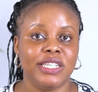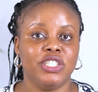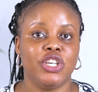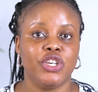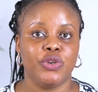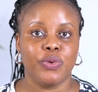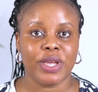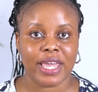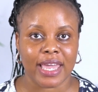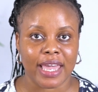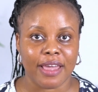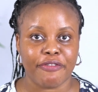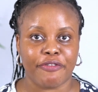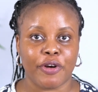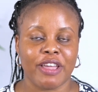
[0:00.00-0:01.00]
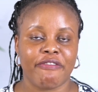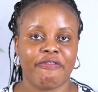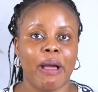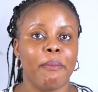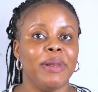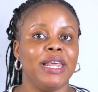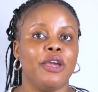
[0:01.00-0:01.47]
in the UK for a
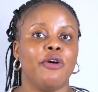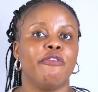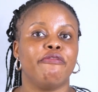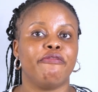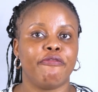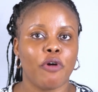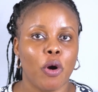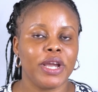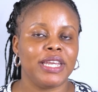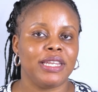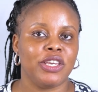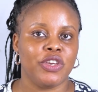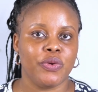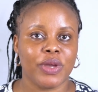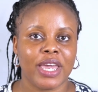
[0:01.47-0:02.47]
family of four in the